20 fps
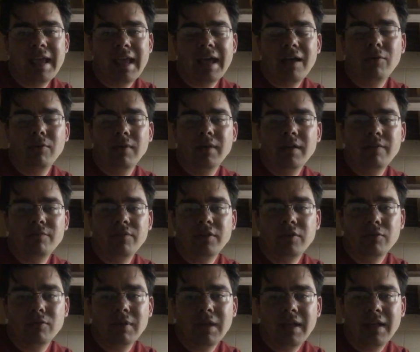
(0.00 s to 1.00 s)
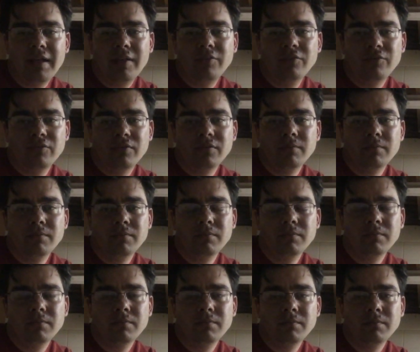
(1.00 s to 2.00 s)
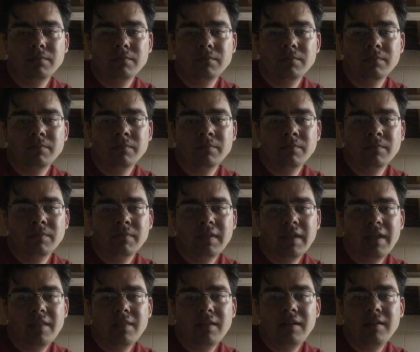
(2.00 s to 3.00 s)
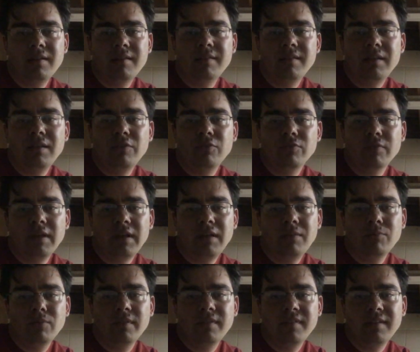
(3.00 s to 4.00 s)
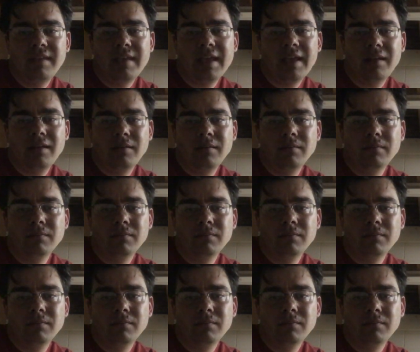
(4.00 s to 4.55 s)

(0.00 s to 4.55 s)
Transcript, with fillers: out of the garage. And then continue training once again.